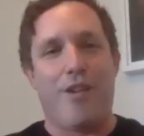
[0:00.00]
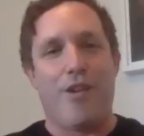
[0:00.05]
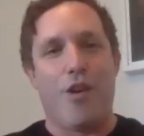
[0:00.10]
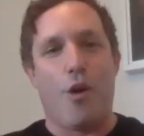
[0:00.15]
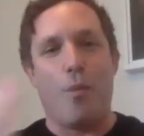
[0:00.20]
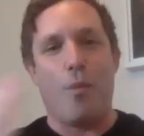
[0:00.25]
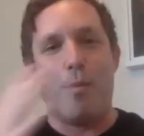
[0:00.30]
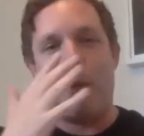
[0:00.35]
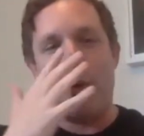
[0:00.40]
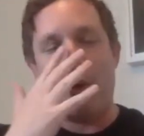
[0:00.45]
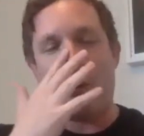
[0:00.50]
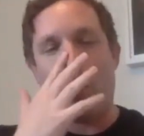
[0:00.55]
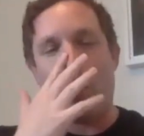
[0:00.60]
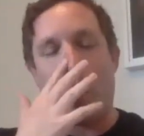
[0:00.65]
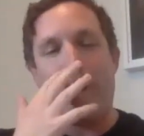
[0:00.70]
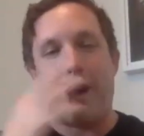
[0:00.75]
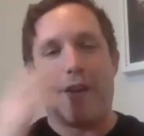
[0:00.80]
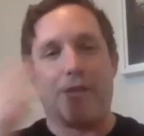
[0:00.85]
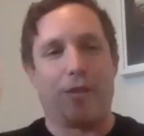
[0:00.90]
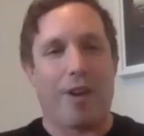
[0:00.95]
notebook
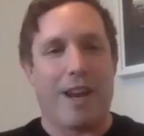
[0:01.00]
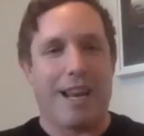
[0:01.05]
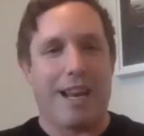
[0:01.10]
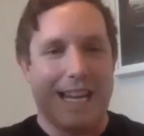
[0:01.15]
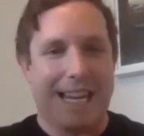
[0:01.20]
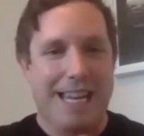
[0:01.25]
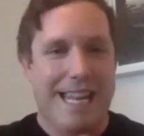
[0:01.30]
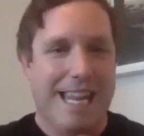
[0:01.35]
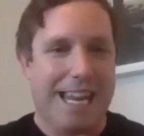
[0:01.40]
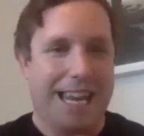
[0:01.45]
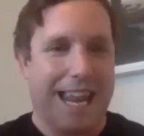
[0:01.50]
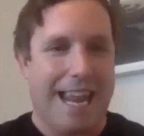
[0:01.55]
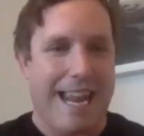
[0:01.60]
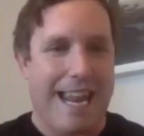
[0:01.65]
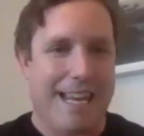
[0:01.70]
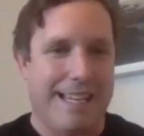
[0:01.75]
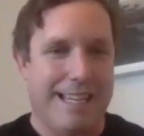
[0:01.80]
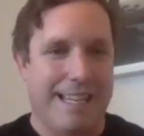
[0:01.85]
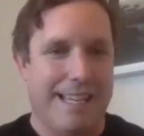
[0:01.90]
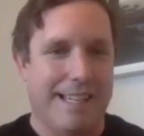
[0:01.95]
whenever I need
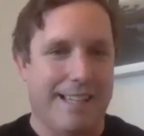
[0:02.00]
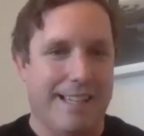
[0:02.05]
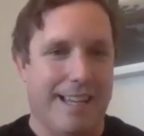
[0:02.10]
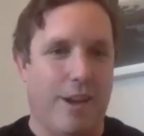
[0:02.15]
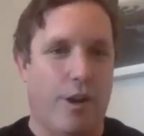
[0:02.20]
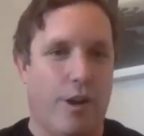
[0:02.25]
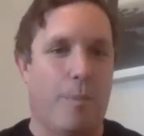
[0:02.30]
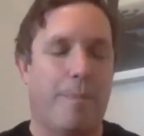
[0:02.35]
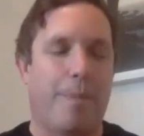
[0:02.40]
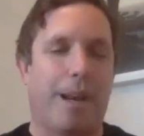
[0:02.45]
a detail,